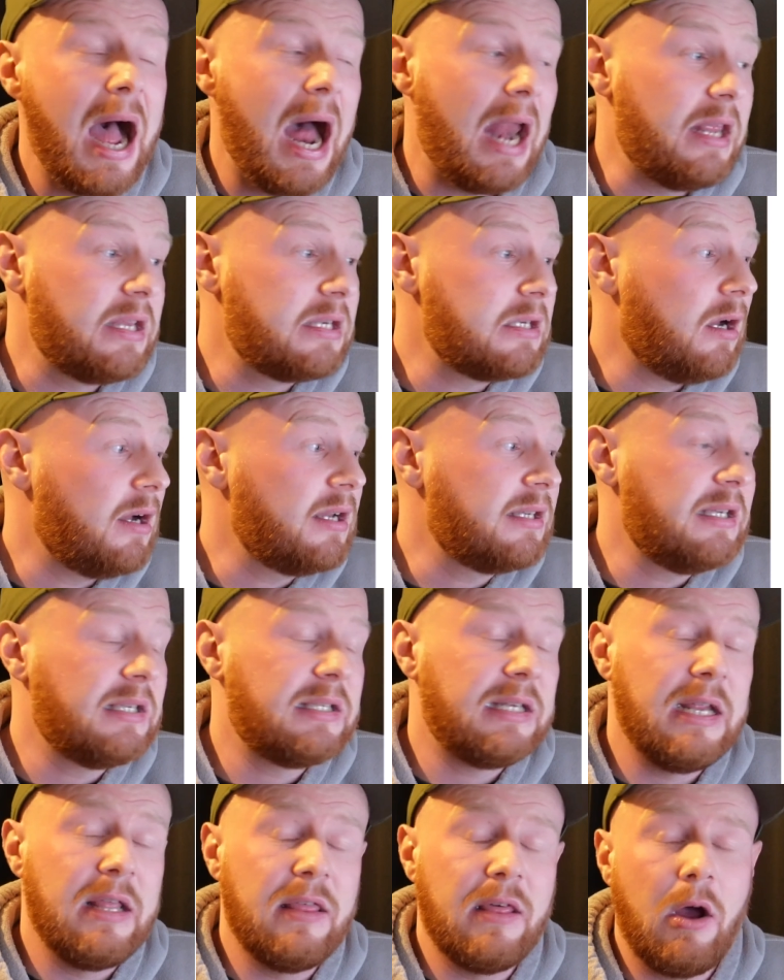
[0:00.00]
And it's nice to
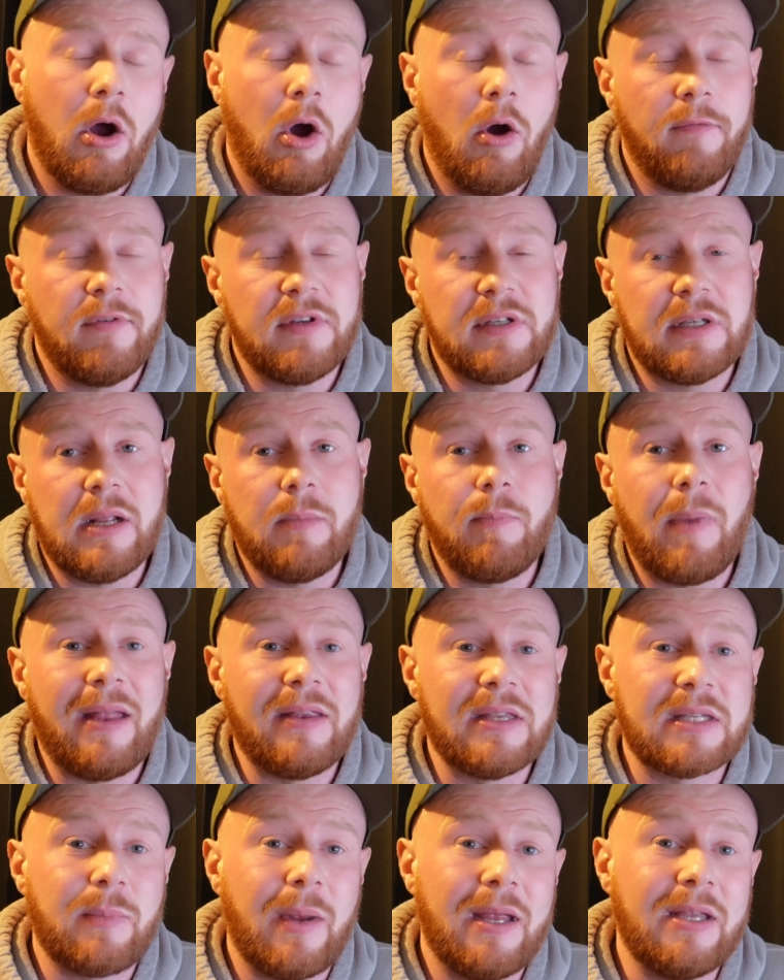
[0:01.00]
see that obviously
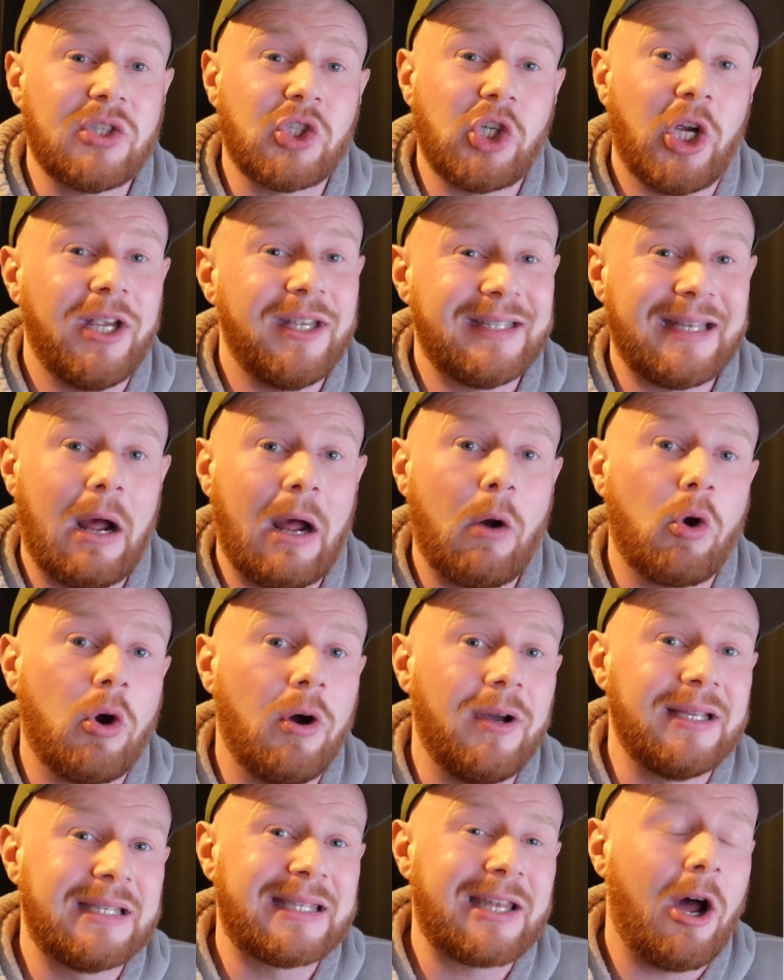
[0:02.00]
Ben Spencer has now
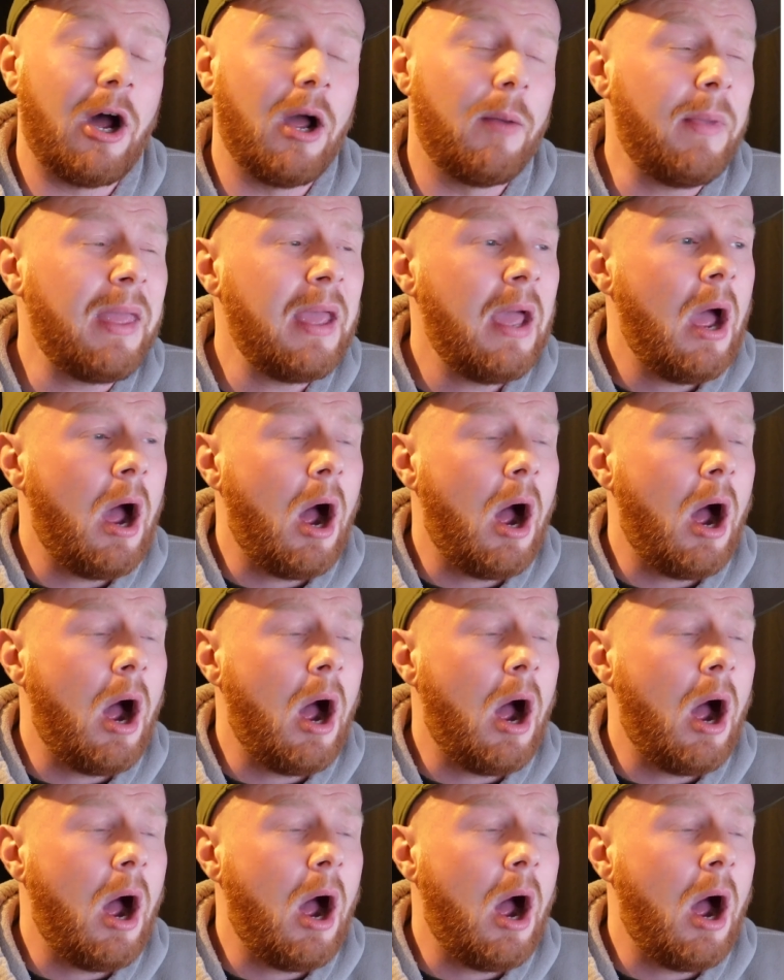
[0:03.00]
got his time.